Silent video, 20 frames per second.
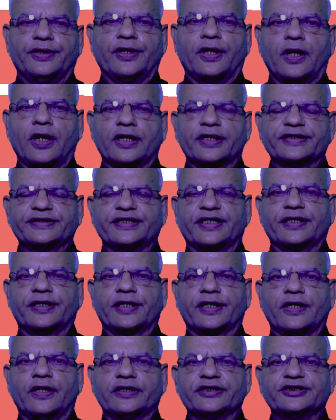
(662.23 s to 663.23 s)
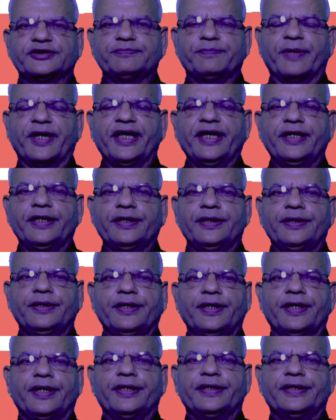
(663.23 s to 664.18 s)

dog has undergone spaying,